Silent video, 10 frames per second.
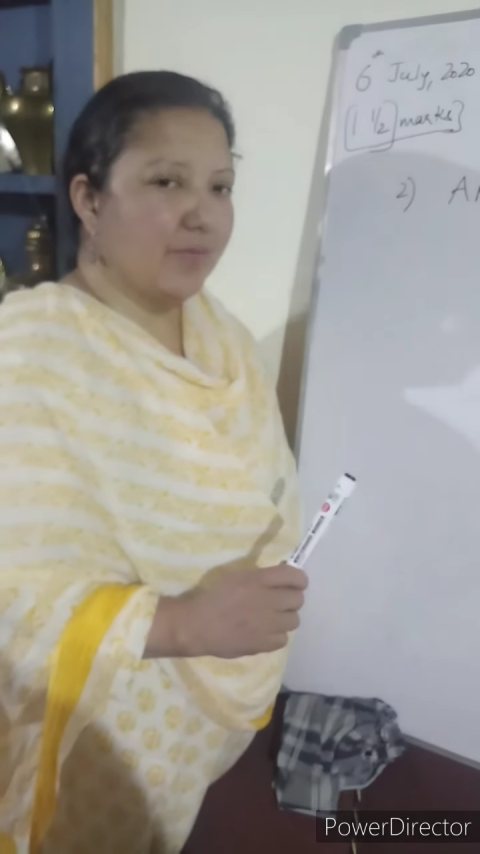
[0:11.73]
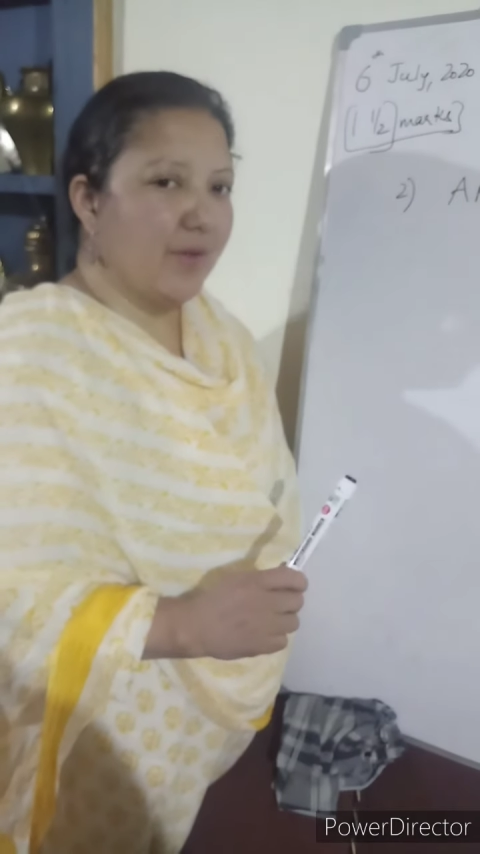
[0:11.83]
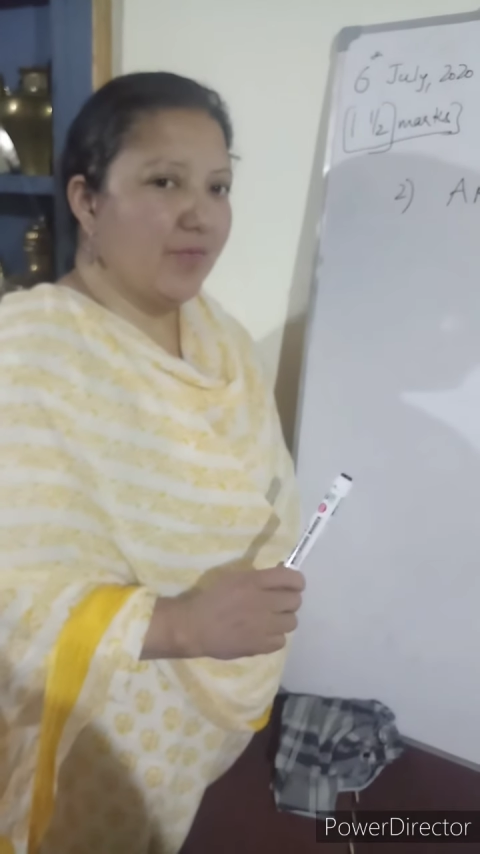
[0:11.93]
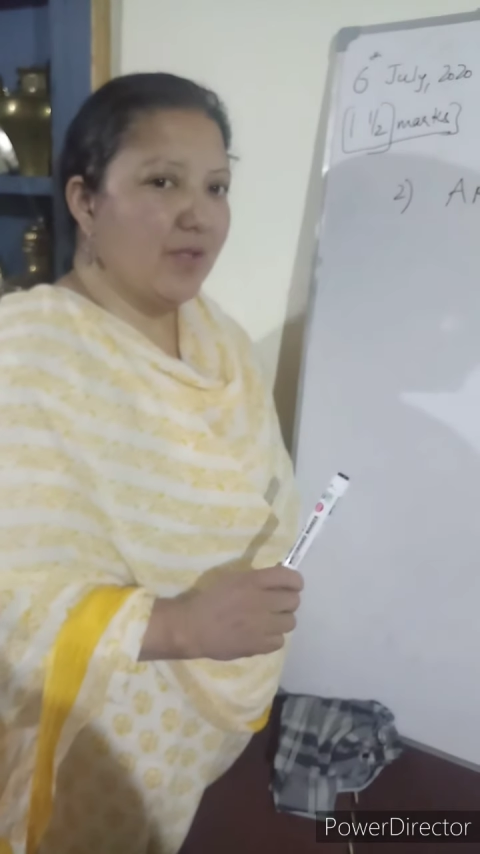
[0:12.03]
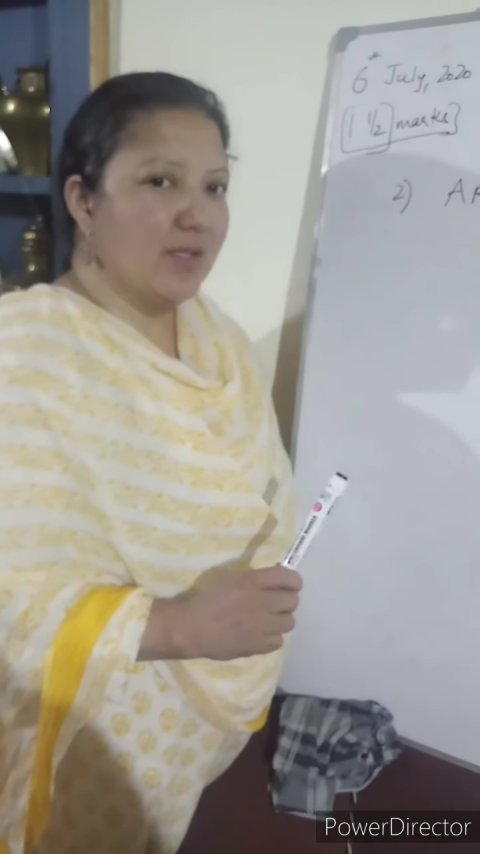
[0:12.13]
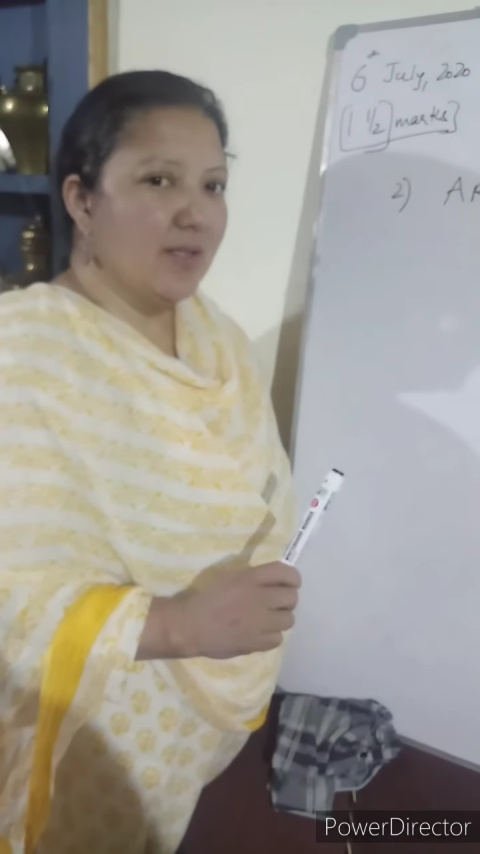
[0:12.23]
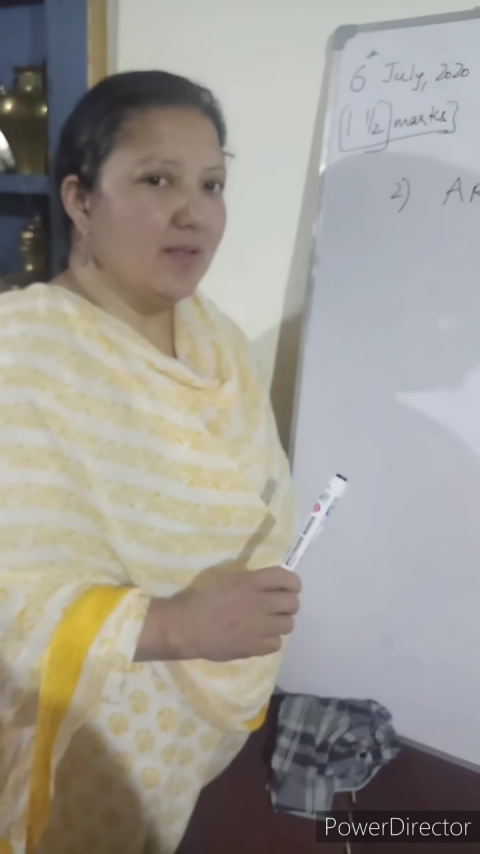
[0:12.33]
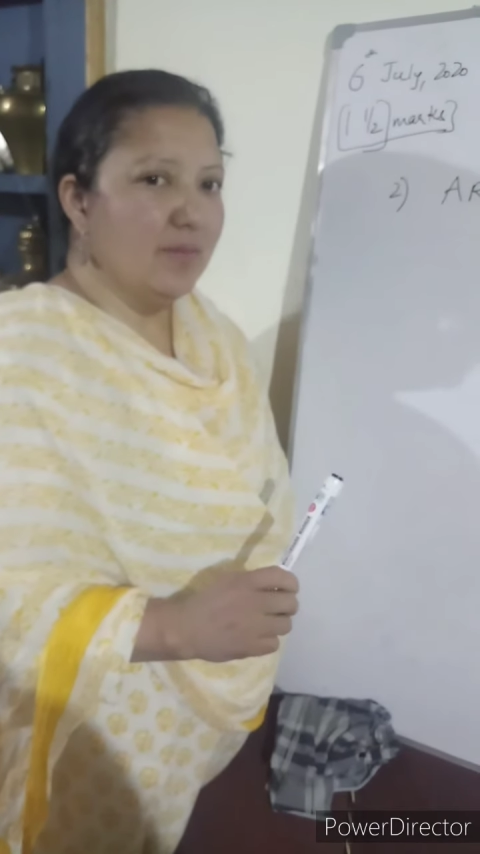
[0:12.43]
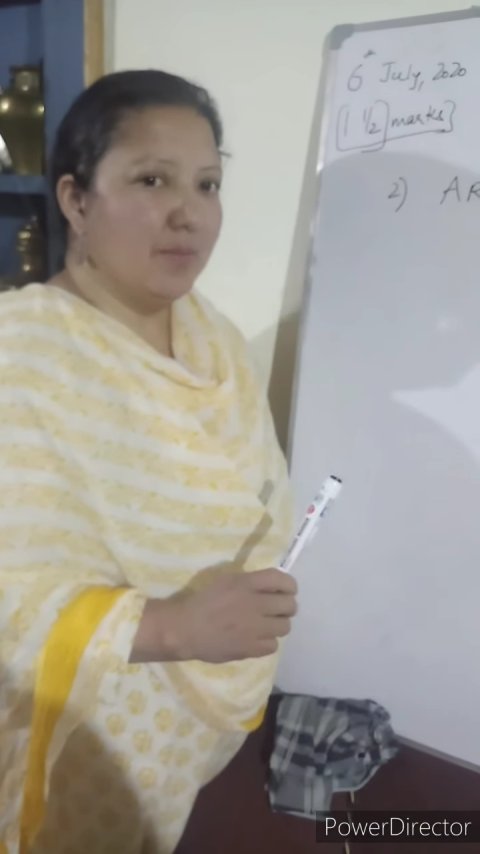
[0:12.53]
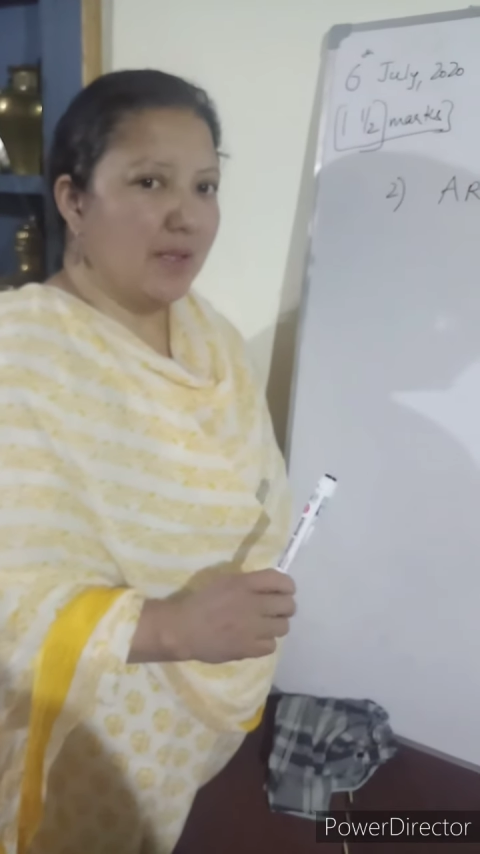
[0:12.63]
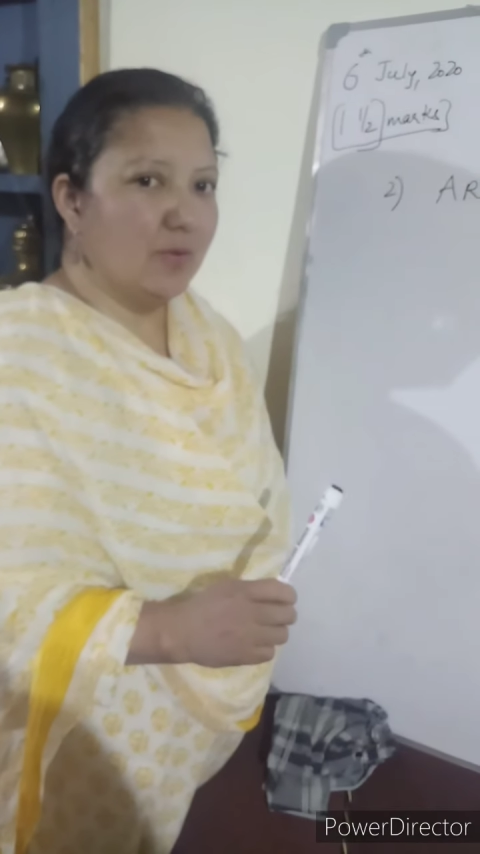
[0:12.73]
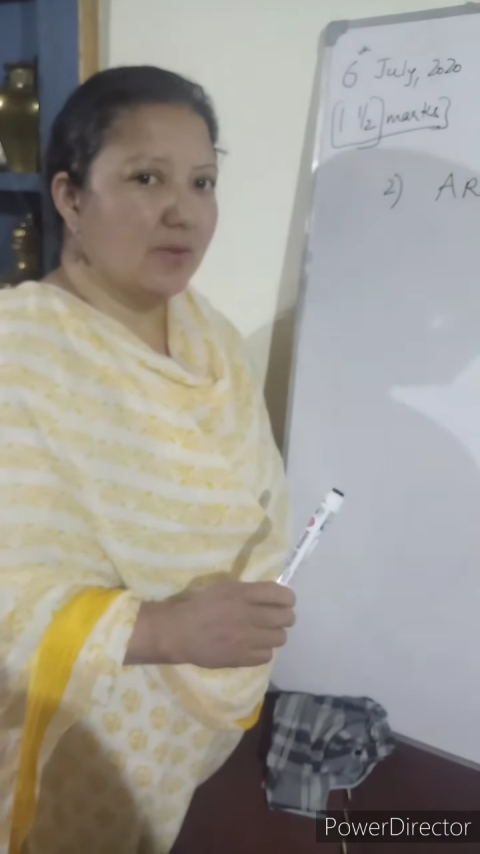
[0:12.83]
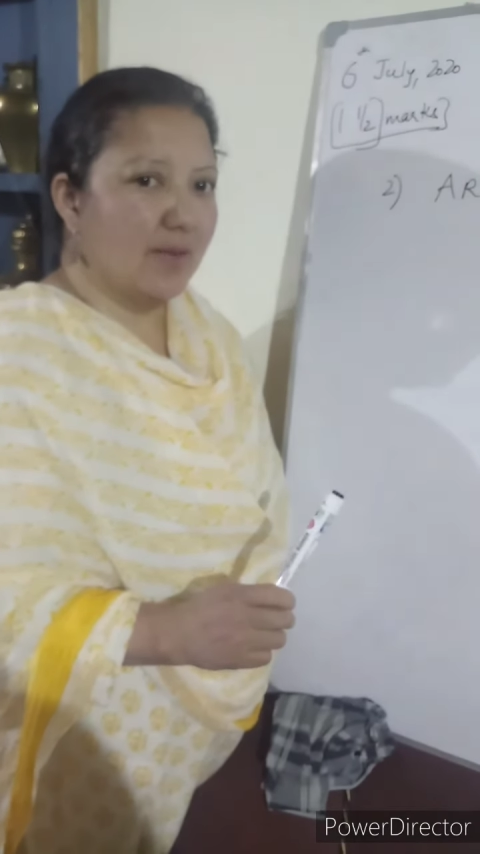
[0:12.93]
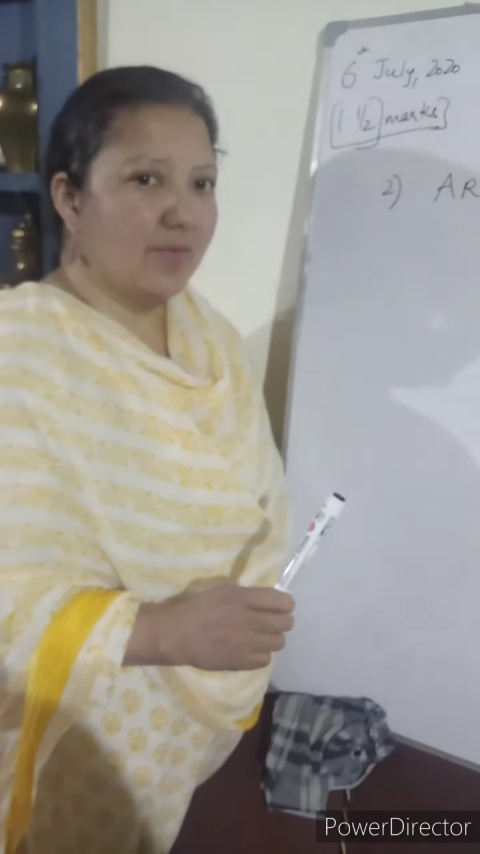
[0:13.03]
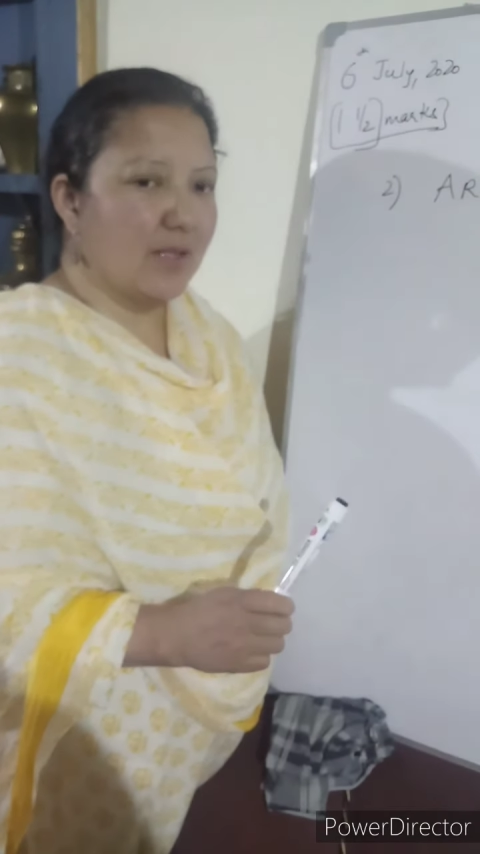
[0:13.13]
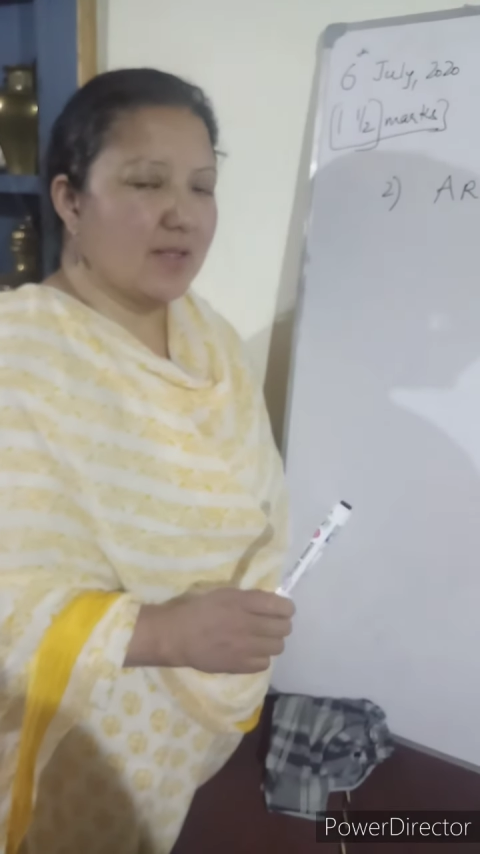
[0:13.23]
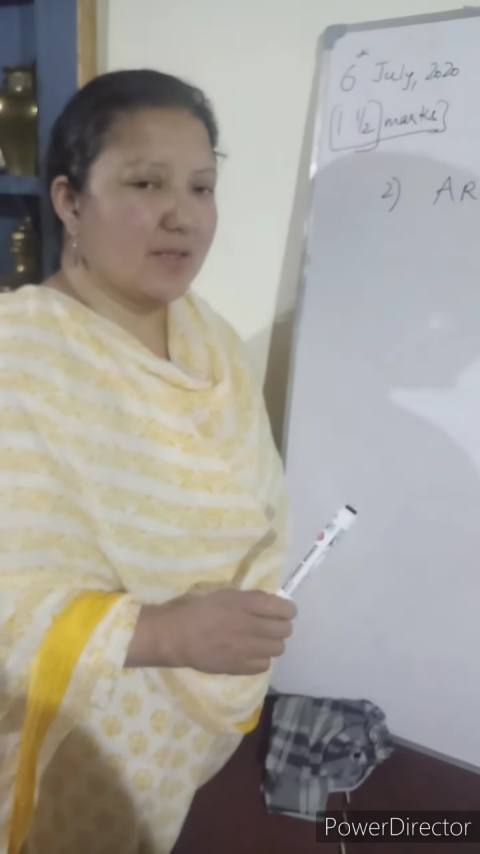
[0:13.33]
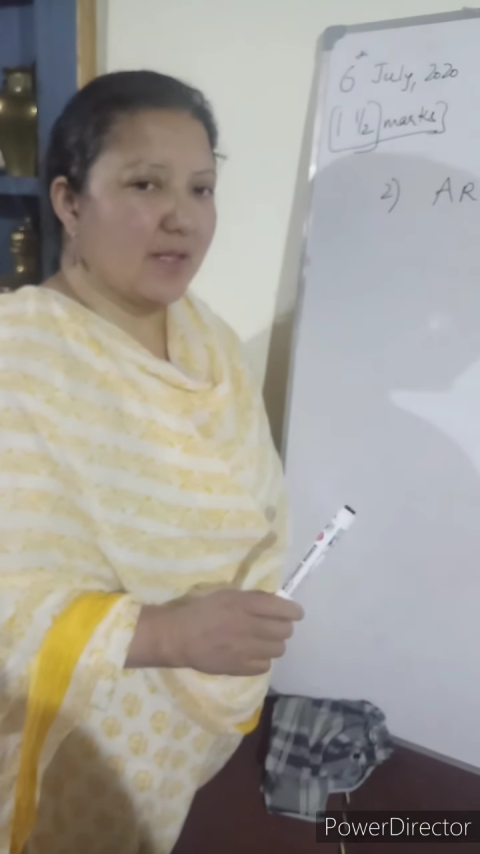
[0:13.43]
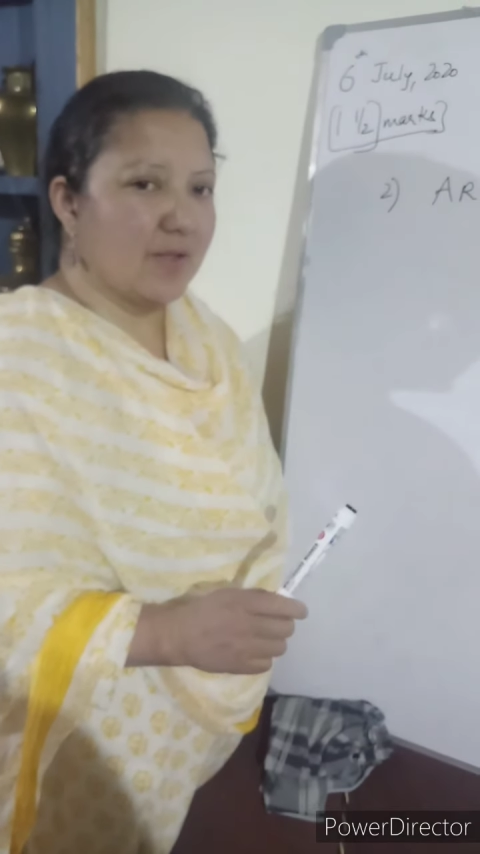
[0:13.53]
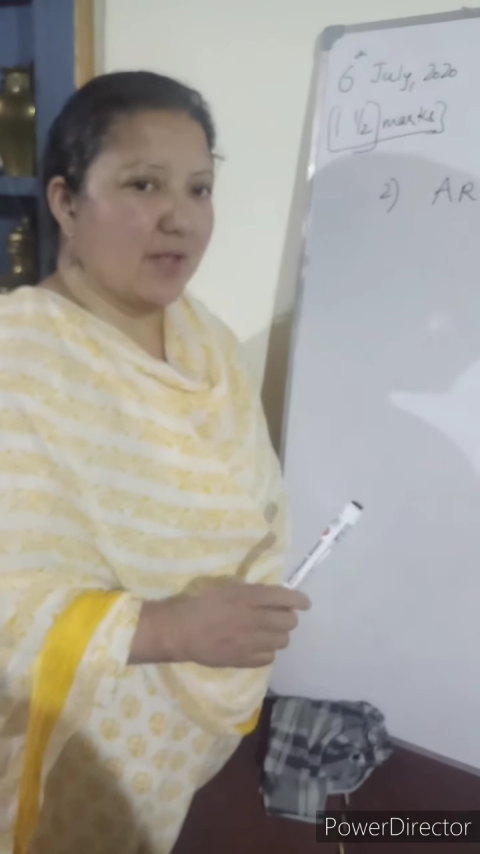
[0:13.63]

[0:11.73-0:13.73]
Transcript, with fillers: when we did the biographical sketch,